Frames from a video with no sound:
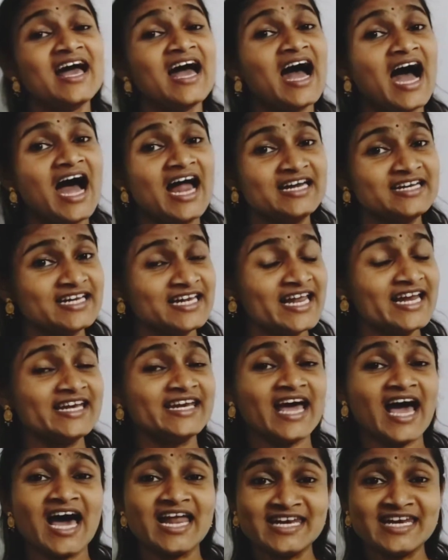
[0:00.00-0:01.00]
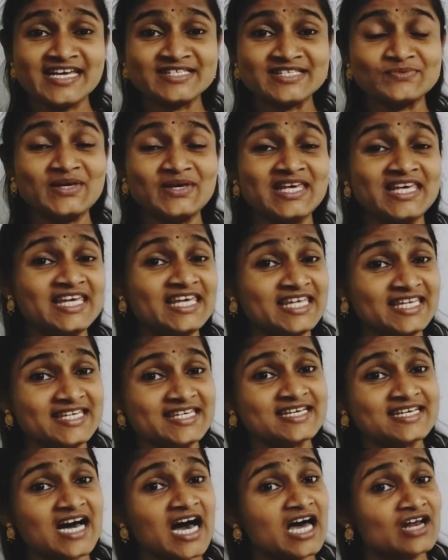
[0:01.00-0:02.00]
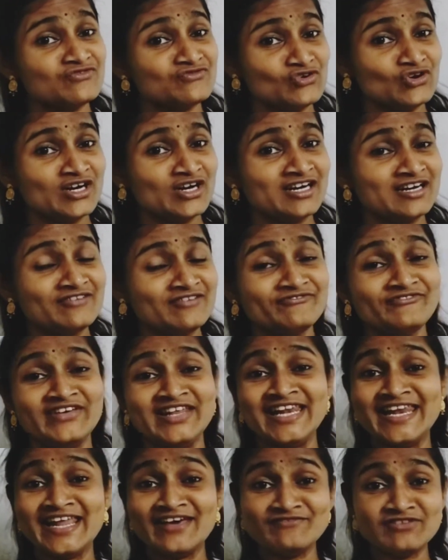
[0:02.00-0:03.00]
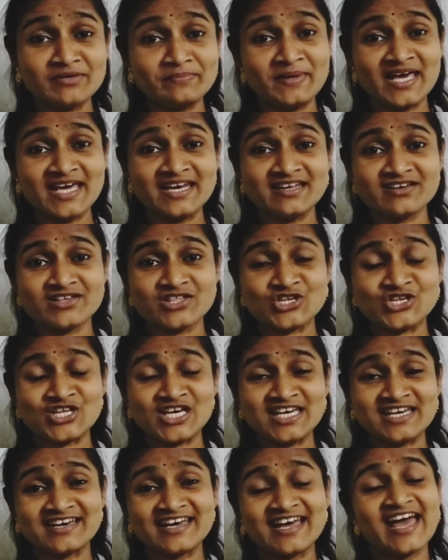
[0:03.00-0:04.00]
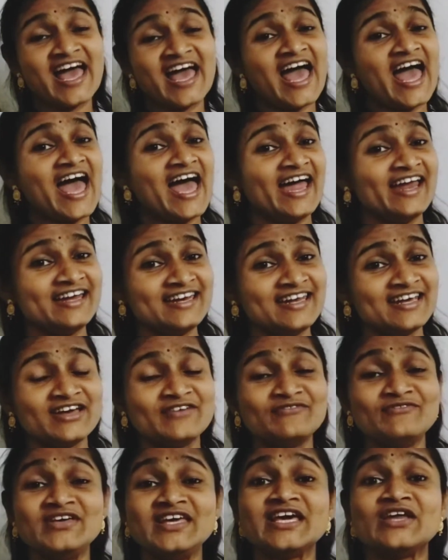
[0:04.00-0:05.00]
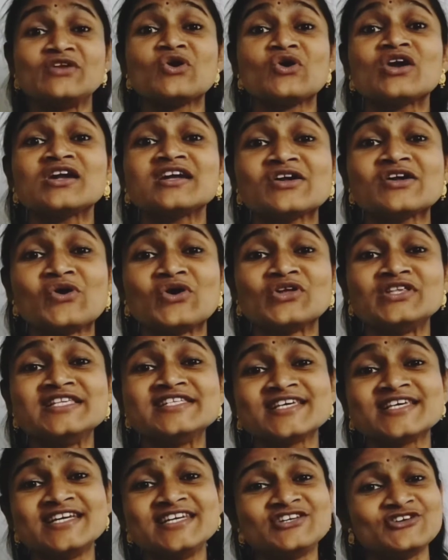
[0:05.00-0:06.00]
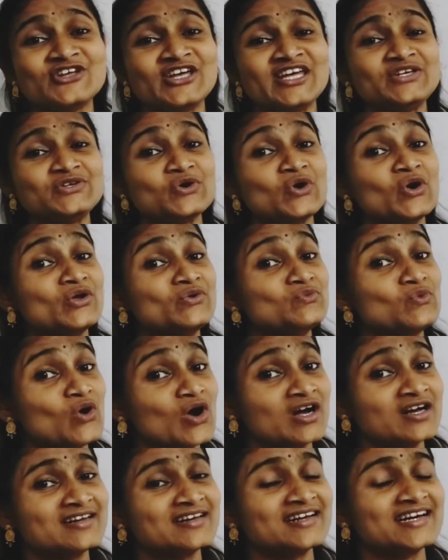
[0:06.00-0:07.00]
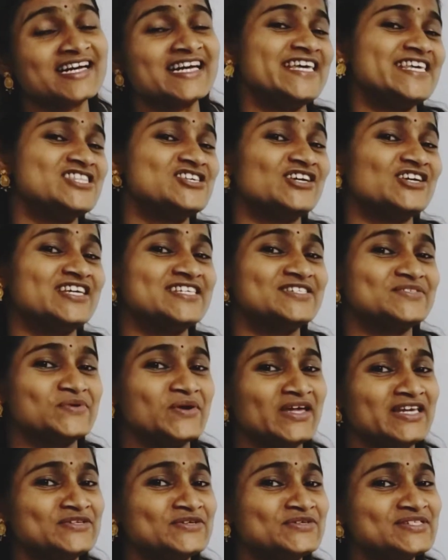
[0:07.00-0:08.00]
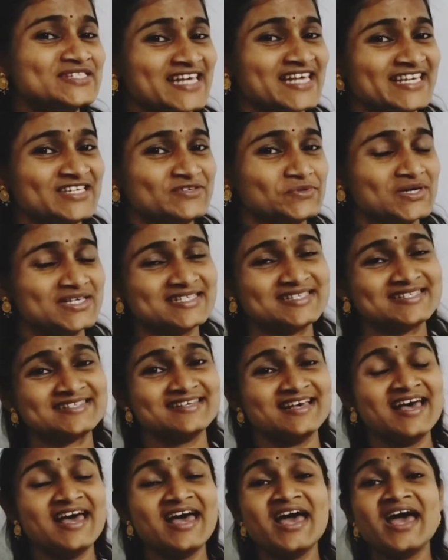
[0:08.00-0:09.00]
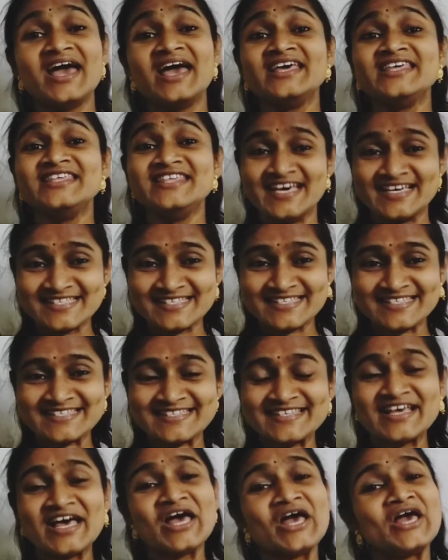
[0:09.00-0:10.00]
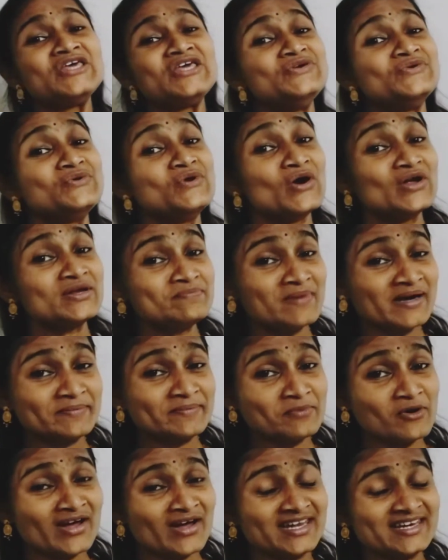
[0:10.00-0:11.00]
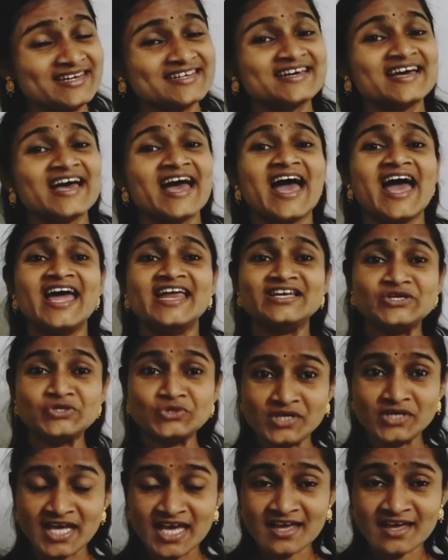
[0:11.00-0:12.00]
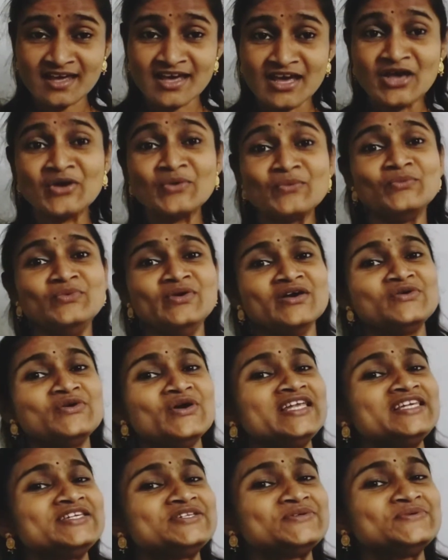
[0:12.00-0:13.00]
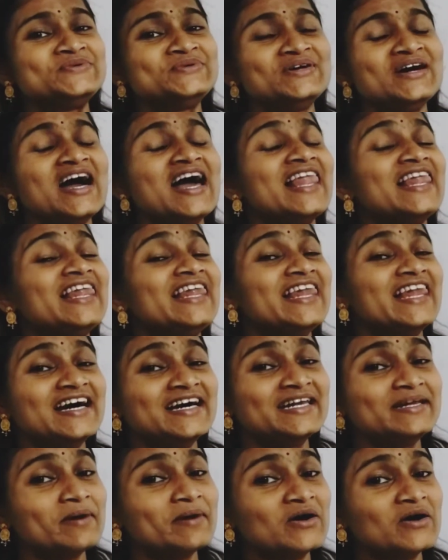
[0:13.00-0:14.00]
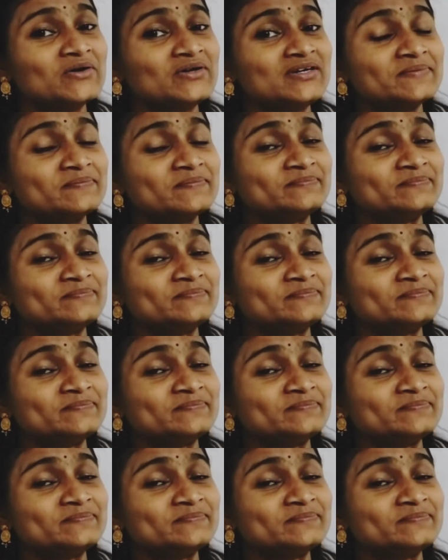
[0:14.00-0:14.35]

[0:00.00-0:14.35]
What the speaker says: Until and unless we eat our food, we'll never be energetic and we cannot concentrate on what teacher is going to say to us. Yes, you got my point, and today we are going to learn about